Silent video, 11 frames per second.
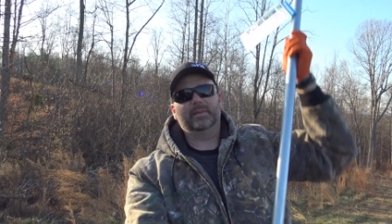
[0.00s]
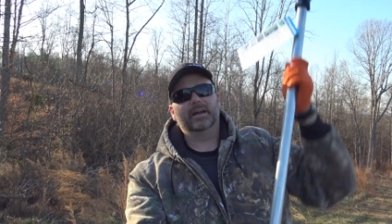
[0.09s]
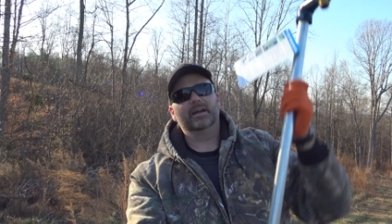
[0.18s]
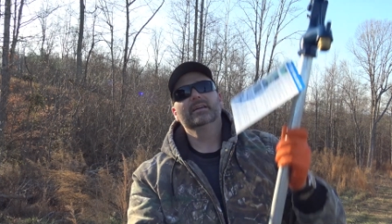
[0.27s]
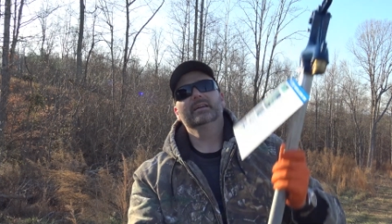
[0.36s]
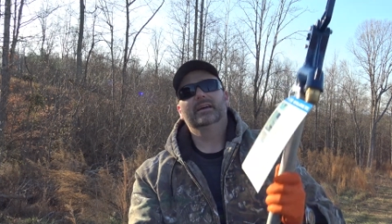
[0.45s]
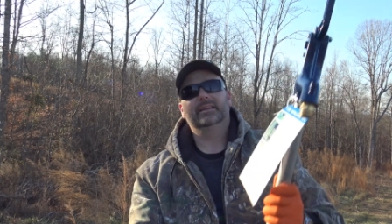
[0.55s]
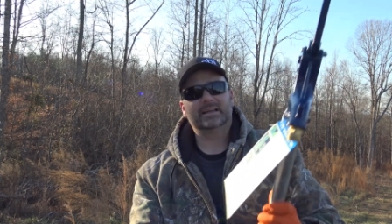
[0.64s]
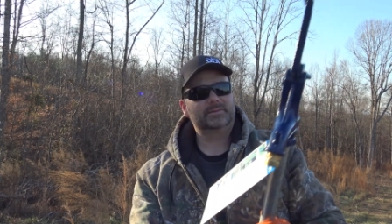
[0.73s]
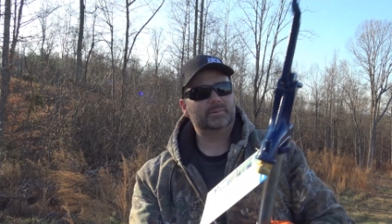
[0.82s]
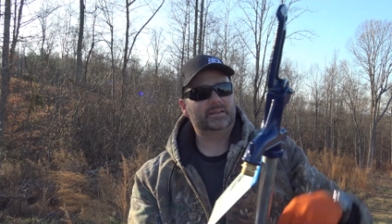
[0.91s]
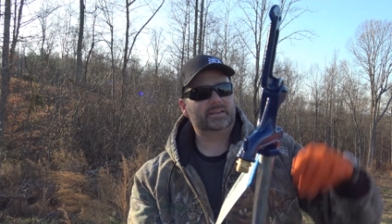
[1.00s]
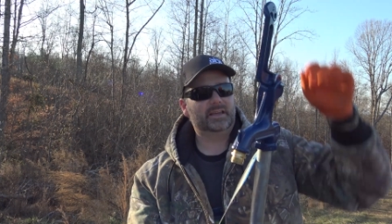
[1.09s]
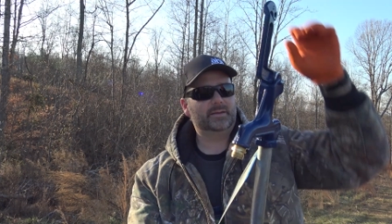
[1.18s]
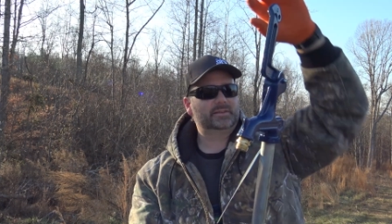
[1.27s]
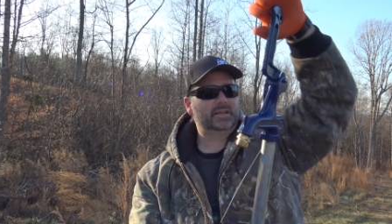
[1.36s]
there. And that's what
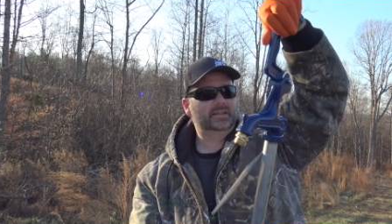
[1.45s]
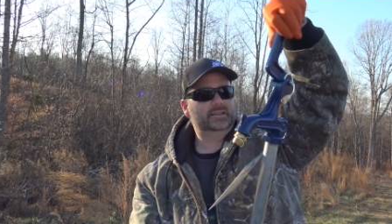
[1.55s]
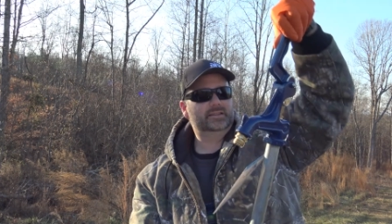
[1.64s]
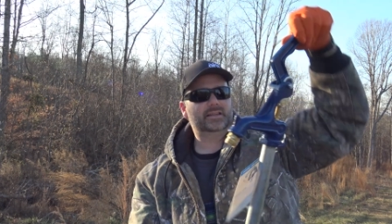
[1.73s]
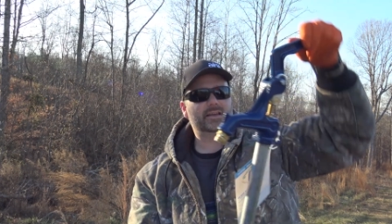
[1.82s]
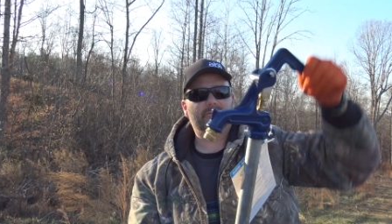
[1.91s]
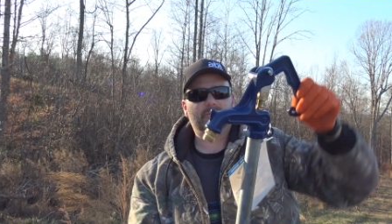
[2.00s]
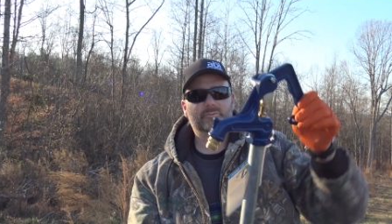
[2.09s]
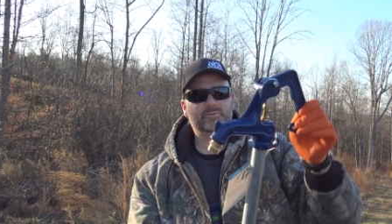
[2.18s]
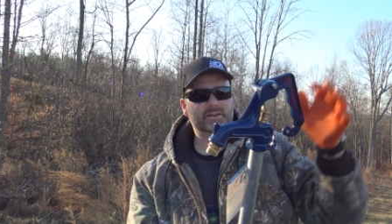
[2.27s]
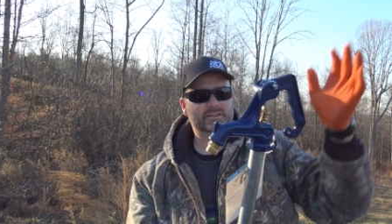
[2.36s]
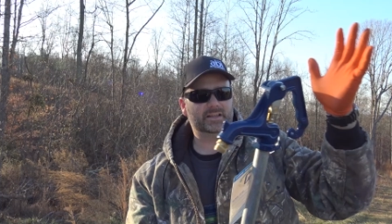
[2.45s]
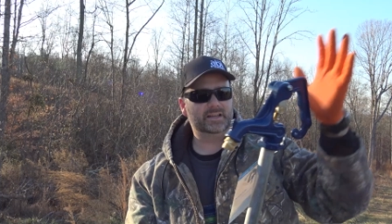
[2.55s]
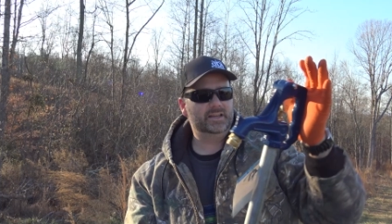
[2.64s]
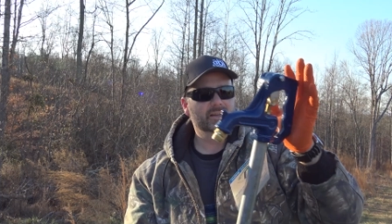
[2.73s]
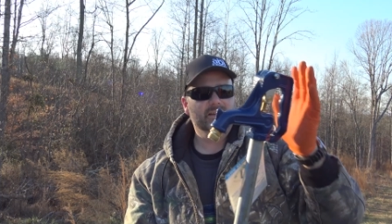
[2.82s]
keeps this thing from freezing
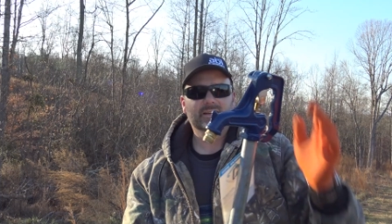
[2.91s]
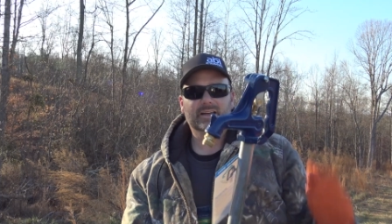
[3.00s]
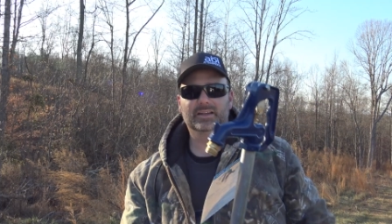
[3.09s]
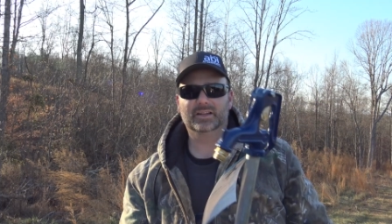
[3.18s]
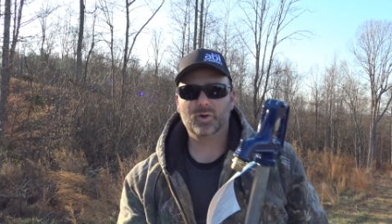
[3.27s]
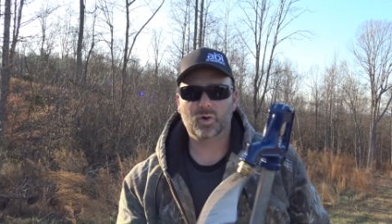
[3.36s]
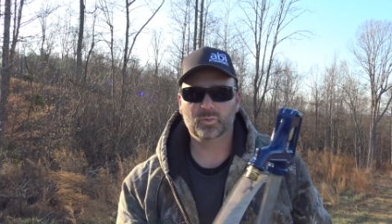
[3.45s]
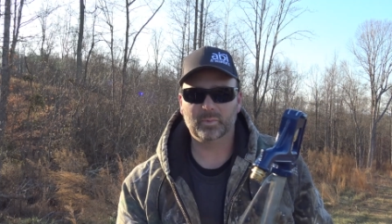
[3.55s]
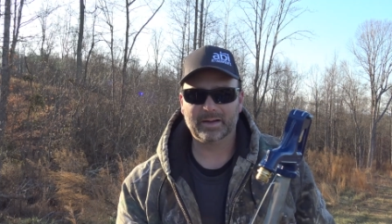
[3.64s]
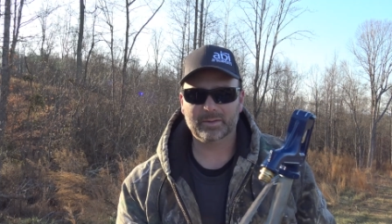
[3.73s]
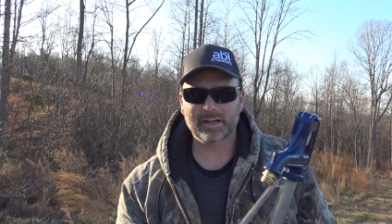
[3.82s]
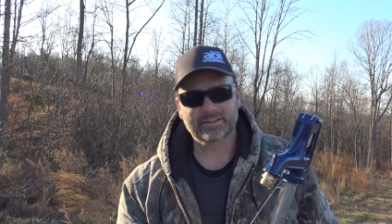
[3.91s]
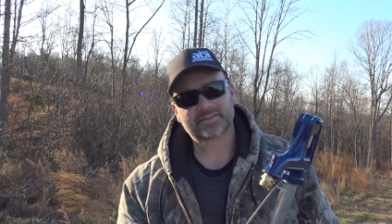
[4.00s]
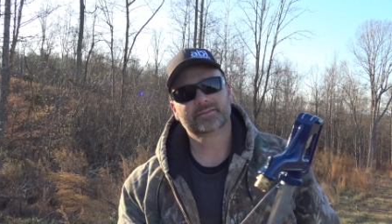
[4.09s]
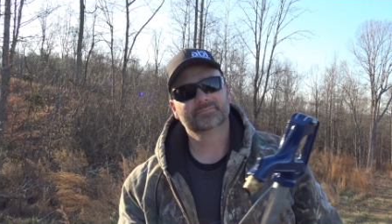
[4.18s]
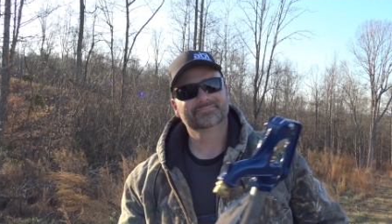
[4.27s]
in the cold winter
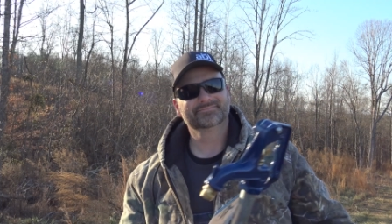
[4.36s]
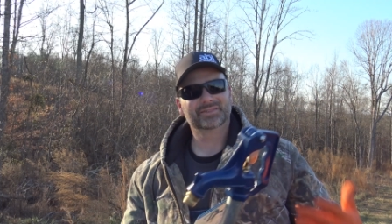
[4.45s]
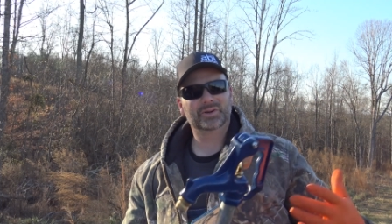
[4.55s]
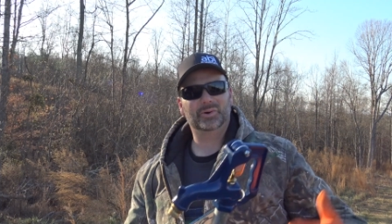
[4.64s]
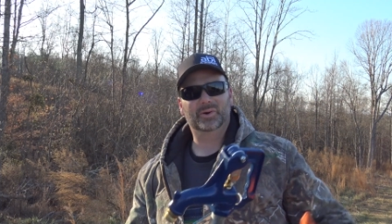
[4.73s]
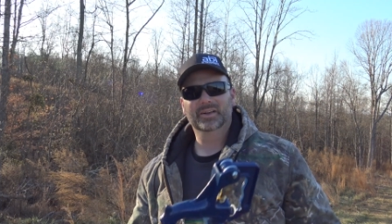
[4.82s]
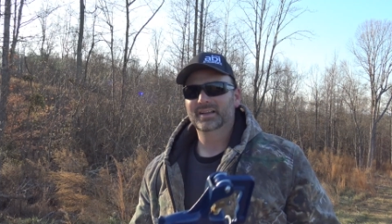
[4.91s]
months. Cool.